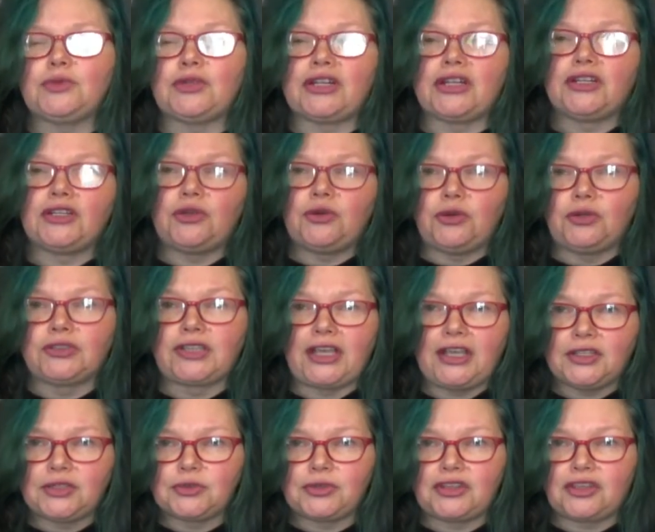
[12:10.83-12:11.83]
where you hold
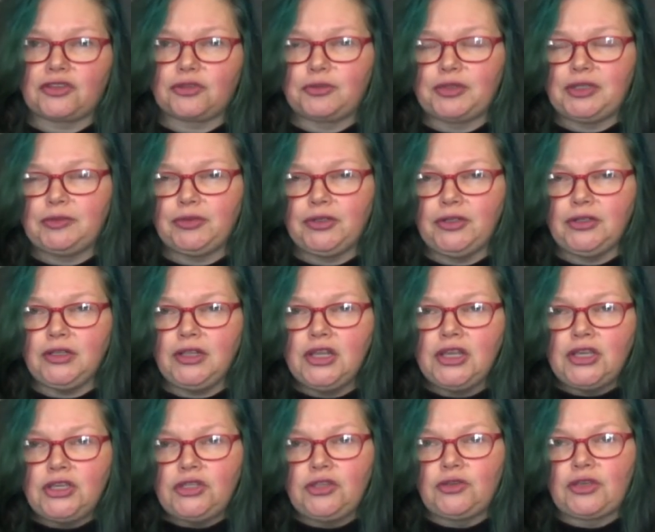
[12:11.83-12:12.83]
hands with other people,
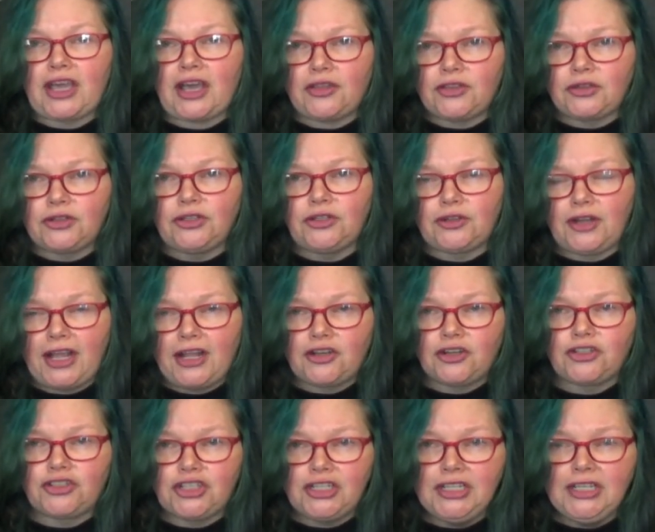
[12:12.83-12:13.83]
you gather your
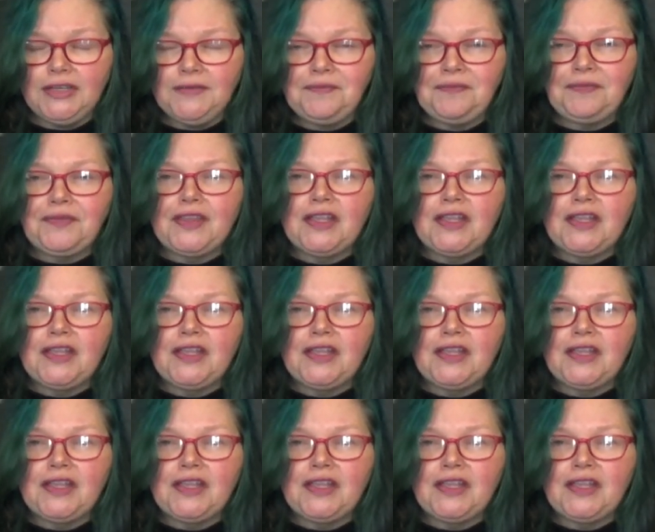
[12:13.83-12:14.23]
energy,